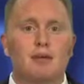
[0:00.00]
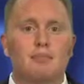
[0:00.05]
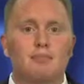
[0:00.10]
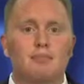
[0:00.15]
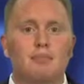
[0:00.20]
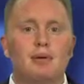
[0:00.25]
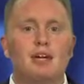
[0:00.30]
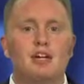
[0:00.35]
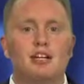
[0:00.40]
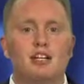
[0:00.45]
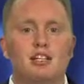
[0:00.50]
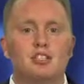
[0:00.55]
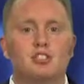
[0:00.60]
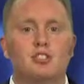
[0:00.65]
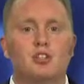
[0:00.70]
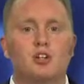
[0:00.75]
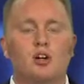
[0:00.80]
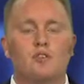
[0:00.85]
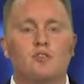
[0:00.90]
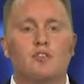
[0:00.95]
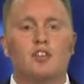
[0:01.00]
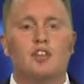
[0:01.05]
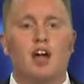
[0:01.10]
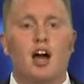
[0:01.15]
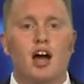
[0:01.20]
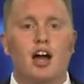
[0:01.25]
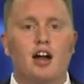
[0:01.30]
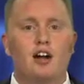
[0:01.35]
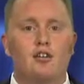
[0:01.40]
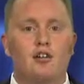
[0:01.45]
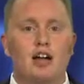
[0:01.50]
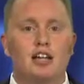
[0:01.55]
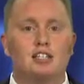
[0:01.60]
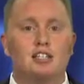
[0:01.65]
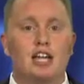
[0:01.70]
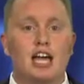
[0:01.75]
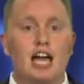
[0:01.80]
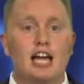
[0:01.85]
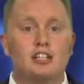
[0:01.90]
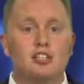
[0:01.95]
a big concern for the
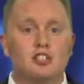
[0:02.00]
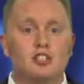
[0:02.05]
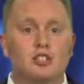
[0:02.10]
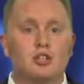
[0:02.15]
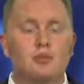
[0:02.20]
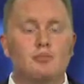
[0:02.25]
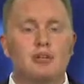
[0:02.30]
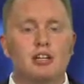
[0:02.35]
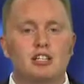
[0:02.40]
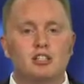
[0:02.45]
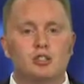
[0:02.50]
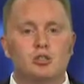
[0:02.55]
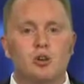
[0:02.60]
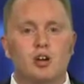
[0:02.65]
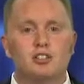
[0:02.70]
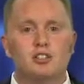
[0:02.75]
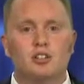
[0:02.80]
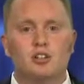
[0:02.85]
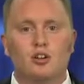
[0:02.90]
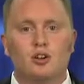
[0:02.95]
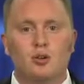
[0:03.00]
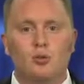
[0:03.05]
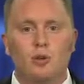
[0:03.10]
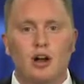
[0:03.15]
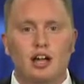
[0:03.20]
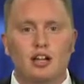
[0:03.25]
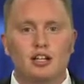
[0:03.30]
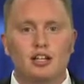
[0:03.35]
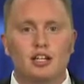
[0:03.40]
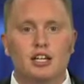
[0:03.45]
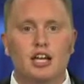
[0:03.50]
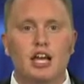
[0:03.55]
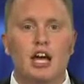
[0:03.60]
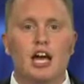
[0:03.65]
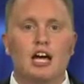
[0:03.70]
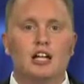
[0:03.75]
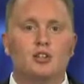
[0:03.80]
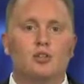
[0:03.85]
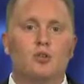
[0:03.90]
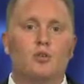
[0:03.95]
IRS and should be structured correctly
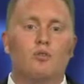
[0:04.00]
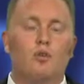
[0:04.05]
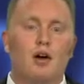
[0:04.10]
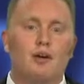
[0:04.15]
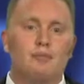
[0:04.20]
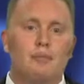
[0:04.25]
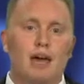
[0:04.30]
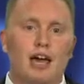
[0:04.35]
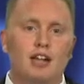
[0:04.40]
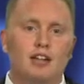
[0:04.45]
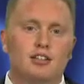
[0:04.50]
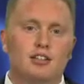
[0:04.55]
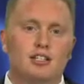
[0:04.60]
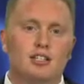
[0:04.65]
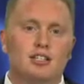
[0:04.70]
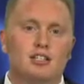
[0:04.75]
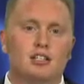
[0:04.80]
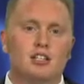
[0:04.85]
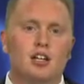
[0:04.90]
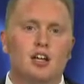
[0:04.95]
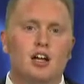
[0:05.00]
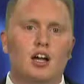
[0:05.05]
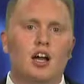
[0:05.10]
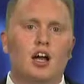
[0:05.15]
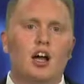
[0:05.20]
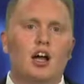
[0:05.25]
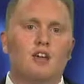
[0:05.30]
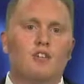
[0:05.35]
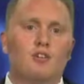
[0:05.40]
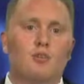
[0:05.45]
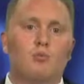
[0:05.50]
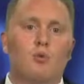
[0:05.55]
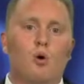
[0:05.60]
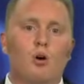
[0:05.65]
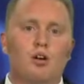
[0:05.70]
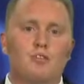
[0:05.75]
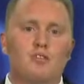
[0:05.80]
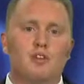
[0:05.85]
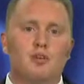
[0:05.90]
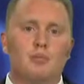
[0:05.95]
to avoid penalties. For
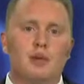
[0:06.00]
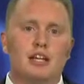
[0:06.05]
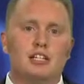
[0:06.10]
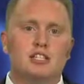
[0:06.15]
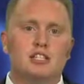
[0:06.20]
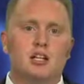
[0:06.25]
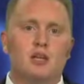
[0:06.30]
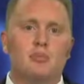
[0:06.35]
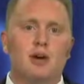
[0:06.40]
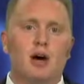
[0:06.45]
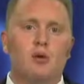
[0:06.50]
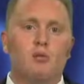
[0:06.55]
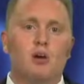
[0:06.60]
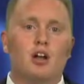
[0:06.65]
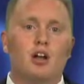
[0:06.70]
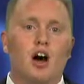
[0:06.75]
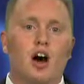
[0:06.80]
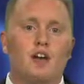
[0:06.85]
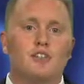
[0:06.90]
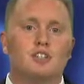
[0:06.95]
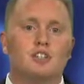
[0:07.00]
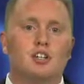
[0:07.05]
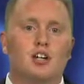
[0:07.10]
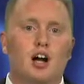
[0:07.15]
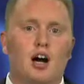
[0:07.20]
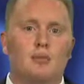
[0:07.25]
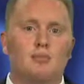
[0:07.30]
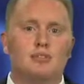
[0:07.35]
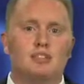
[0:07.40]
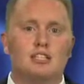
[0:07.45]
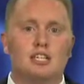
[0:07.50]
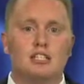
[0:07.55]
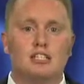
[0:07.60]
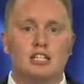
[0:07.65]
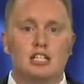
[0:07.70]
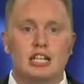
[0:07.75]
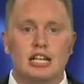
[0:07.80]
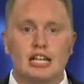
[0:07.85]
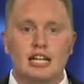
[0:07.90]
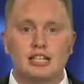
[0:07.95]
more information about what officer
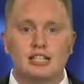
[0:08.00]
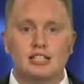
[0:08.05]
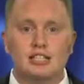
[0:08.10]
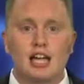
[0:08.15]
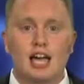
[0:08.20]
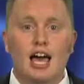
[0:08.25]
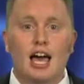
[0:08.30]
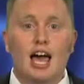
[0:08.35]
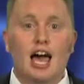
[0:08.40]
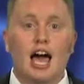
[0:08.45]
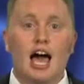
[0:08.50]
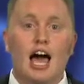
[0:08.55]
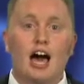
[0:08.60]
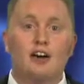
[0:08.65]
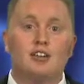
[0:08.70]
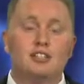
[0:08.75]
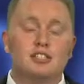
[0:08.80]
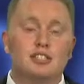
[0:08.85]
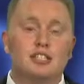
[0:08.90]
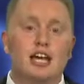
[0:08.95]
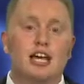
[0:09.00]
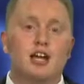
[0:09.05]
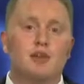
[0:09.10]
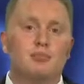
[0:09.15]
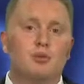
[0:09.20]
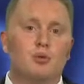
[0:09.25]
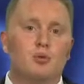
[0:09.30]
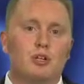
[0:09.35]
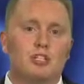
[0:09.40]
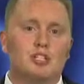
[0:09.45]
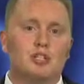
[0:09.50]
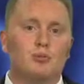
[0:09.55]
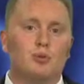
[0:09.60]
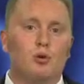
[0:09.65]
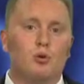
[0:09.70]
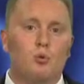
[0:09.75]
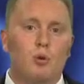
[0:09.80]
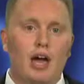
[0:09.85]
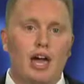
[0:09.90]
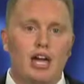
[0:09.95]
compensation is, how to set up a
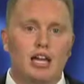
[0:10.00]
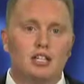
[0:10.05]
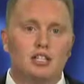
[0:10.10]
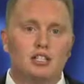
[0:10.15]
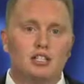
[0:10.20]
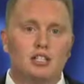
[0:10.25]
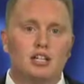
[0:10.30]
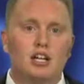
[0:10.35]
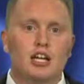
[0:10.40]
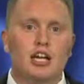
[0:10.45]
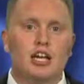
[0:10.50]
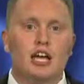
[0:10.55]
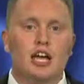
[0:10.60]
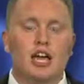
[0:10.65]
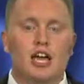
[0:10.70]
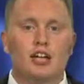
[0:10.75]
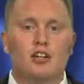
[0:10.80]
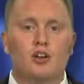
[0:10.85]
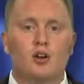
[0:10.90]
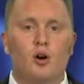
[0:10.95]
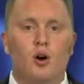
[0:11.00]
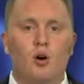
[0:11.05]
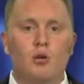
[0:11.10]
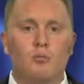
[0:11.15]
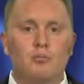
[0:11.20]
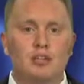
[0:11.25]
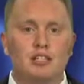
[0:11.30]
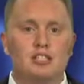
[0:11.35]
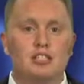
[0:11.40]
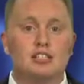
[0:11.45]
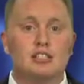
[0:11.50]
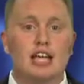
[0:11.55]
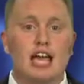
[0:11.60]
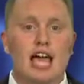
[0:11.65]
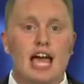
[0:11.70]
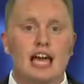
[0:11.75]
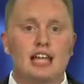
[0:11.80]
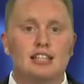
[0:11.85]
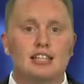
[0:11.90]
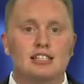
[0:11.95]
reasonable wage in your own business,
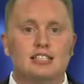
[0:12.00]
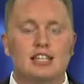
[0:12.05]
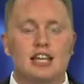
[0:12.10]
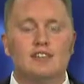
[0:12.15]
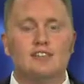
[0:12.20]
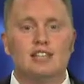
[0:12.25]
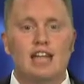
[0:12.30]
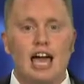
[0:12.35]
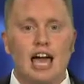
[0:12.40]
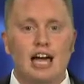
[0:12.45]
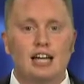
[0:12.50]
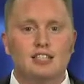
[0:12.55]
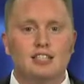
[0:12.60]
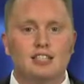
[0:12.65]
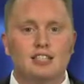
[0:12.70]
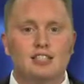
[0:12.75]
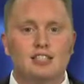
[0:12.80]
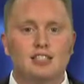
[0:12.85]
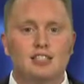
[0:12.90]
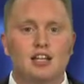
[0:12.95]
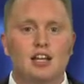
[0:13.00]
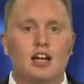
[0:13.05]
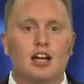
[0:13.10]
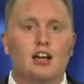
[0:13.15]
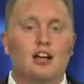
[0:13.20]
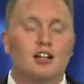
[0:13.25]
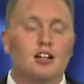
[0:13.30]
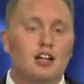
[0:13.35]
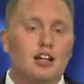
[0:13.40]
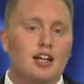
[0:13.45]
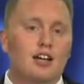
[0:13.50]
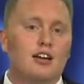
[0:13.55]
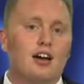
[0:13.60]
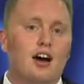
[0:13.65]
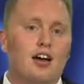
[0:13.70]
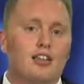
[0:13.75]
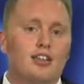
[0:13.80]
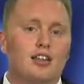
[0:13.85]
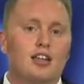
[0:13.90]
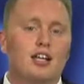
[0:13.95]
and to save taxes, click
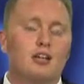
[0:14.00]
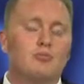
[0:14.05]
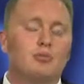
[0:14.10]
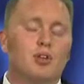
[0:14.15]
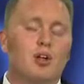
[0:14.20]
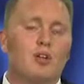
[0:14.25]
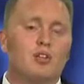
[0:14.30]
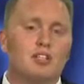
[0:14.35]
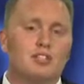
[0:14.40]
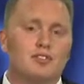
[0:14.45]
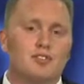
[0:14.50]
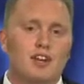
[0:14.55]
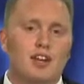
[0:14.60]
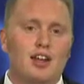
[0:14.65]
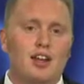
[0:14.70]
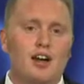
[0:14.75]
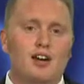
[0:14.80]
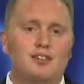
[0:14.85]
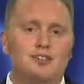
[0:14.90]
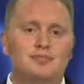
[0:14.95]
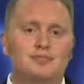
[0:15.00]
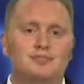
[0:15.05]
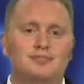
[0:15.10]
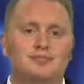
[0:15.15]
on the link below this video.